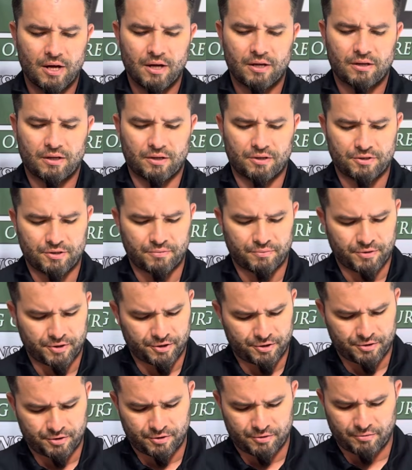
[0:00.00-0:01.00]
They use a really
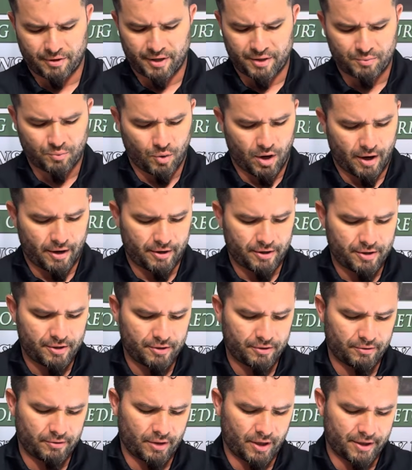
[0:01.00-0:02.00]
good grade wire
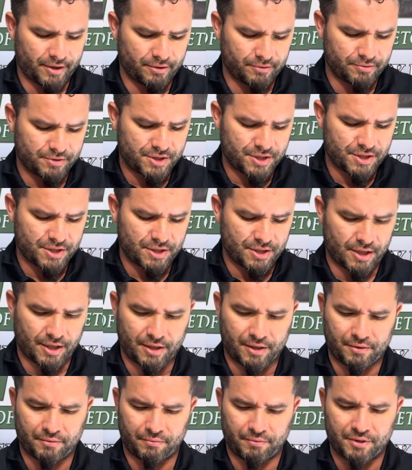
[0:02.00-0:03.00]
here. I don't see
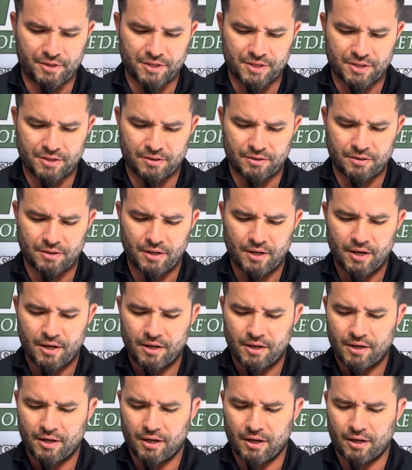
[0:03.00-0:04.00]
any reason
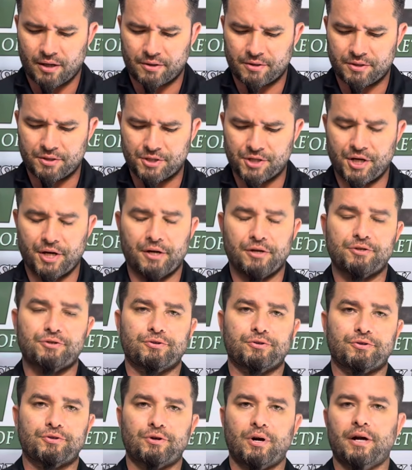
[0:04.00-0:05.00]
to change
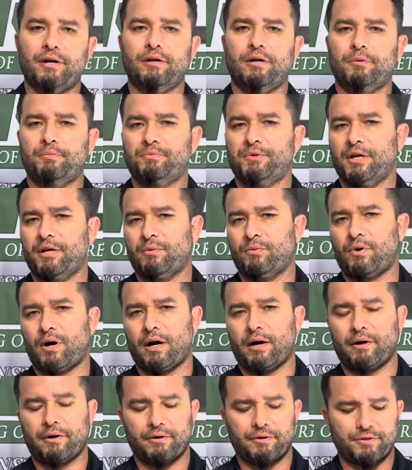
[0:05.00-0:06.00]
or try to update
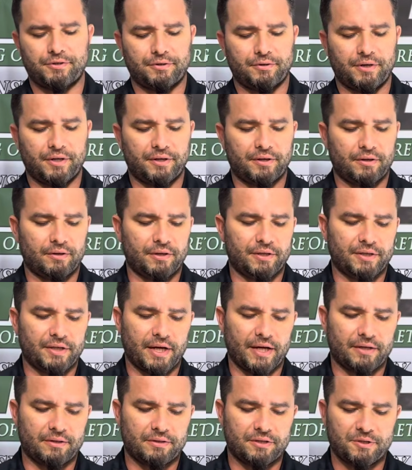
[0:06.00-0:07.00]
wires or anything like
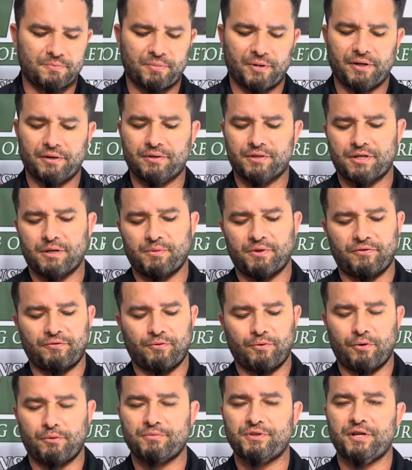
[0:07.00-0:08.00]
that, despite some of the
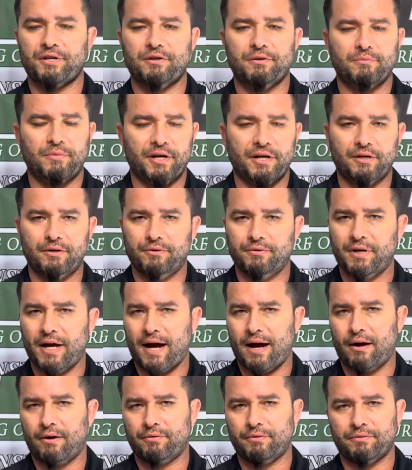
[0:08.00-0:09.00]
forums that you might go
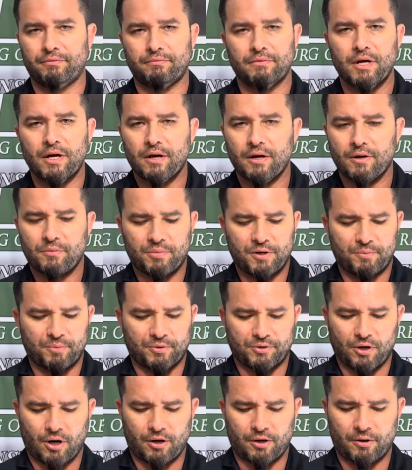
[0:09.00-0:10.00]
down and people
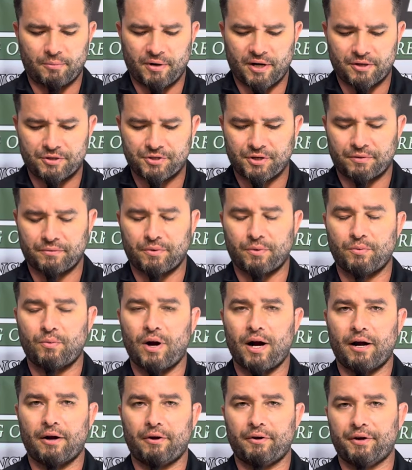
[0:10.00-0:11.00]
talking about general
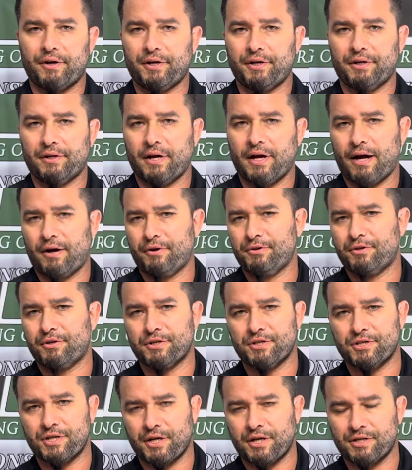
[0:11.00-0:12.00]
wiring and how you
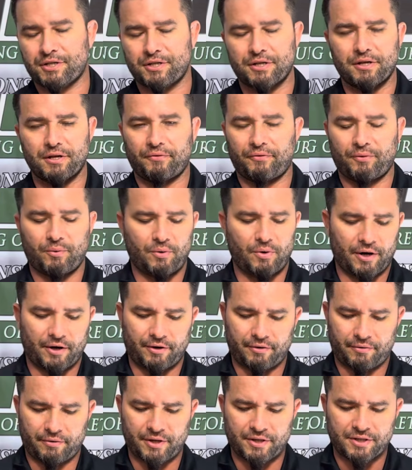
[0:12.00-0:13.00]
can change to different
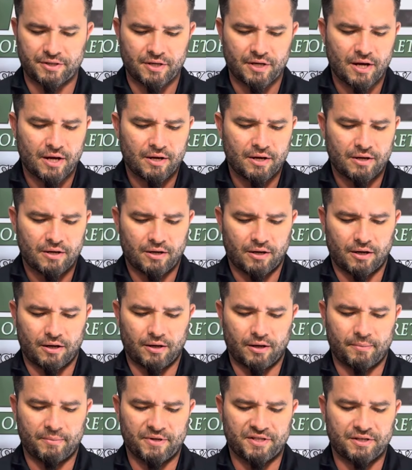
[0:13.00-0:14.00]
wiring grades.
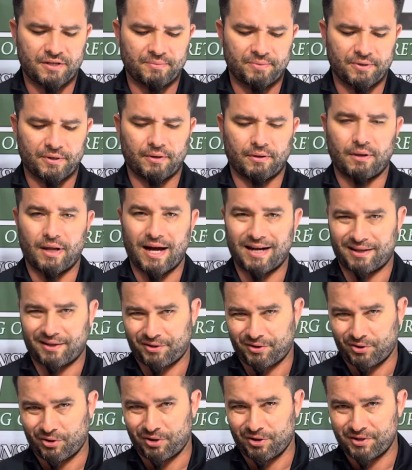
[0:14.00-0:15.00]
MSD put a lot of
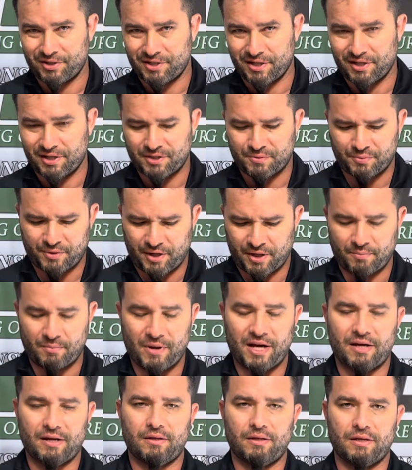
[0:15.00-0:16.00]
thought into this when they
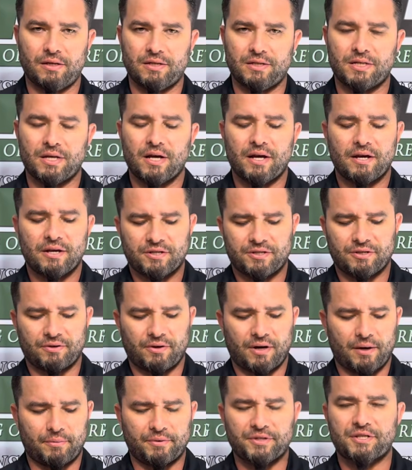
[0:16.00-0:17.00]
make these, so
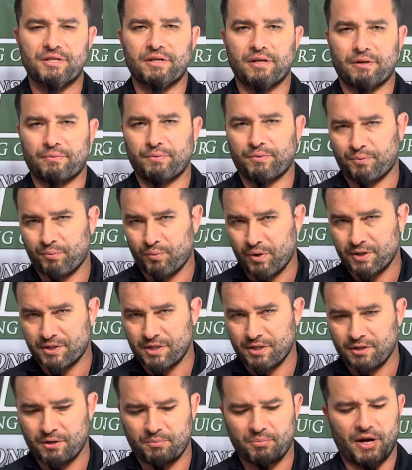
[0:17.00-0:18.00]
I would stick with what's
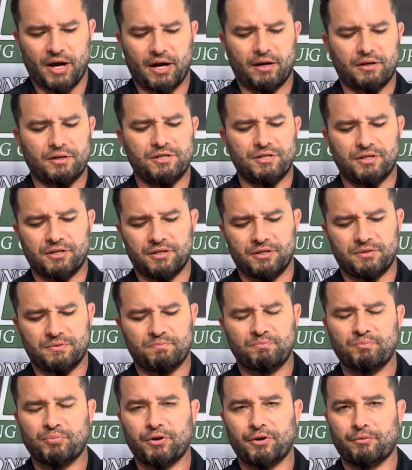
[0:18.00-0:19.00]
in the package, and it's
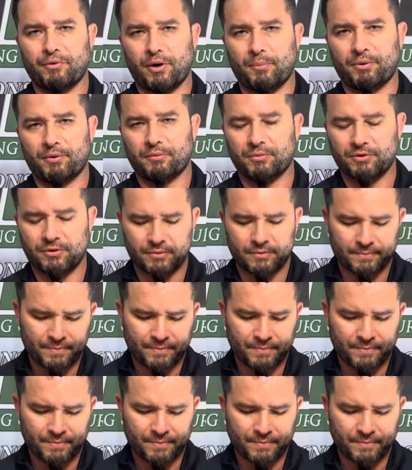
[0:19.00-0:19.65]
pretty reputable.